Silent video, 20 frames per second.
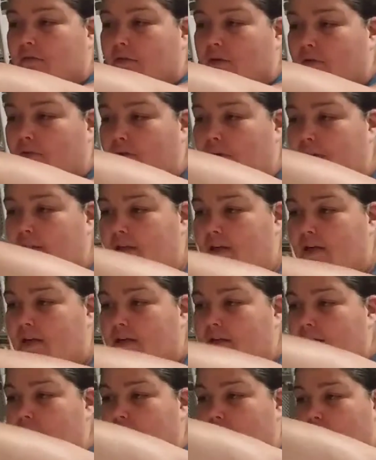Oh, I think I
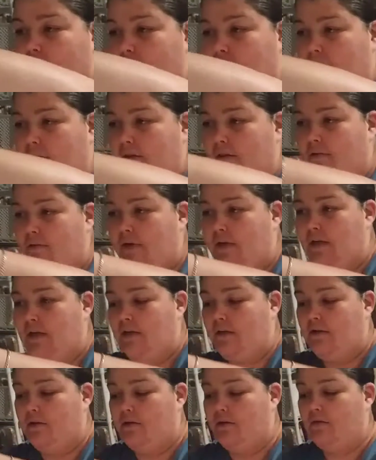need to go the other way
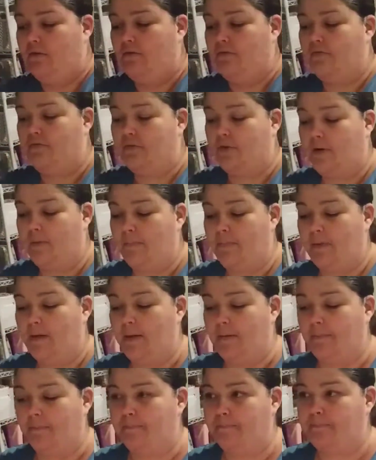
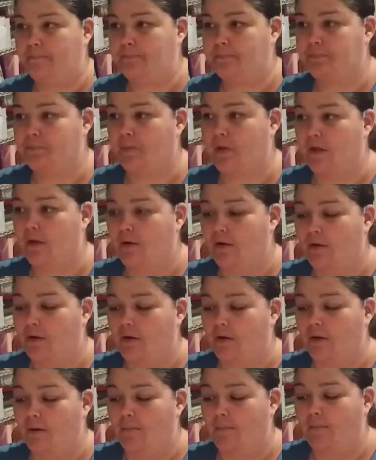from
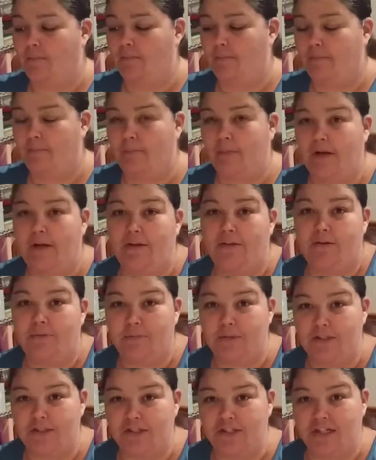my other
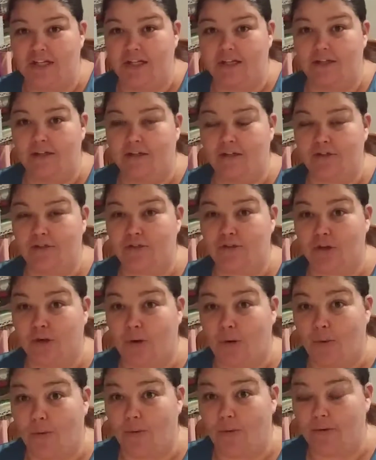machine.
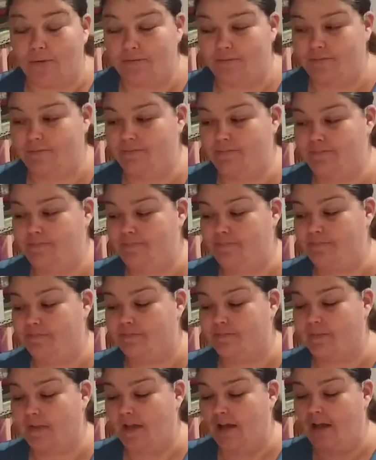So
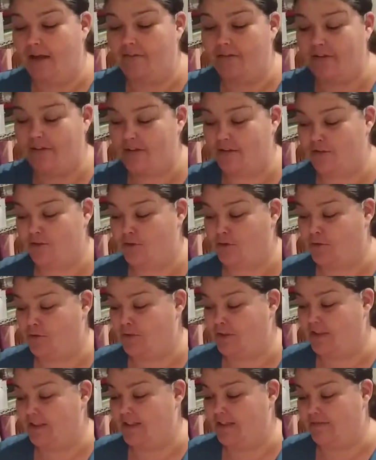everything's
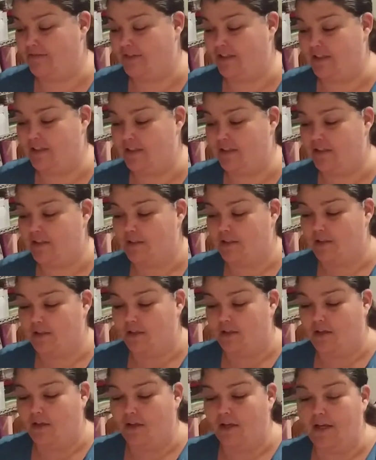totally different.
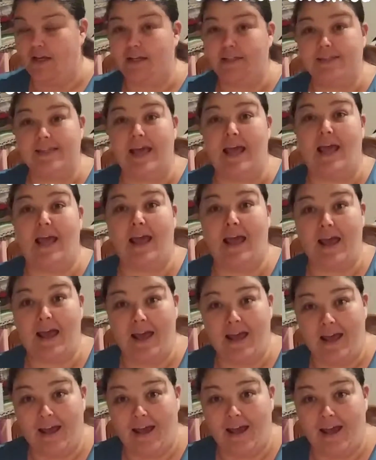It's
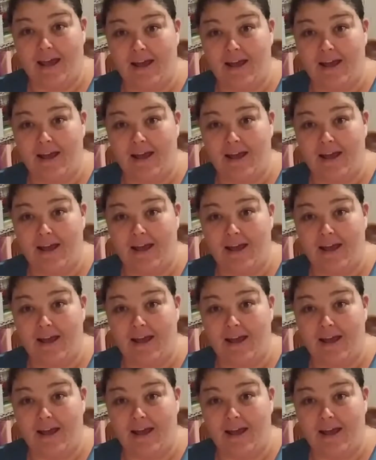heavy.